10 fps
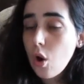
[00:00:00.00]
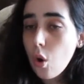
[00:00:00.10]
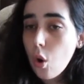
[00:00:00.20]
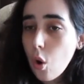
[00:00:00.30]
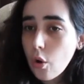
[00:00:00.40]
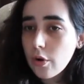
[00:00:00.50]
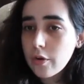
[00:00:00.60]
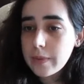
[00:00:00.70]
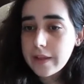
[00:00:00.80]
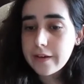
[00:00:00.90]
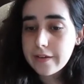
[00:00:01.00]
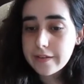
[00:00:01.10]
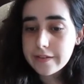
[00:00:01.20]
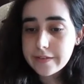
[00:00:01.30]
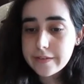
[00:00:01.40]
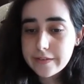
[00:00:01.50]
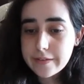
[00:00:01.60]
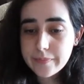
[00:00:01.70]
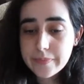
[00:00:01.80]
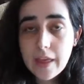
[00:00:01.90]
horror because
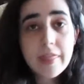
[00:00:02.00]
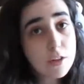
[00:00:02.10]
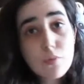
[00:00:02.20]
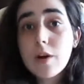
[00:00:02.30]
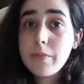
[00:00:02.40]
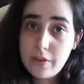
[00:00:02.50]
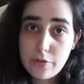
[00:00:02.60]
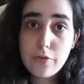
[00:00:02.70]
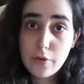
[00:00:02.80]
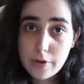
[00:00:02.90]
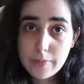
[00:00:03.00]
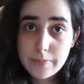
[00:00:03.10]
that's what I'm here for.